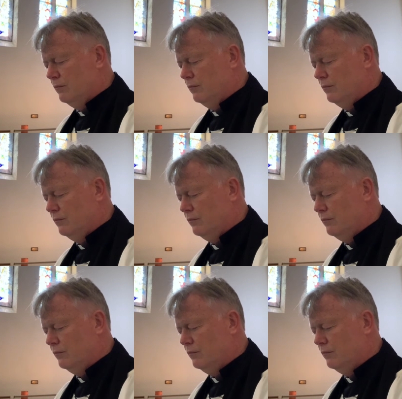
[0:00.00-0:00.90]

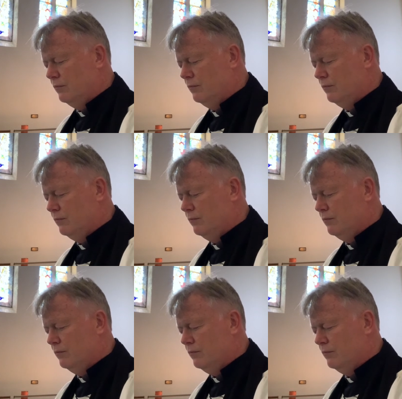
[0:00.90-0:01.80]

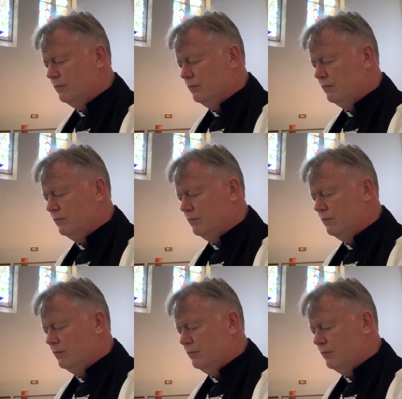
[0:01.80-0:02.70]

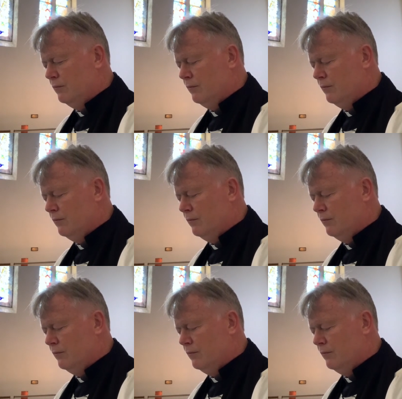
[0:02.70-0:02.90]
[no speech]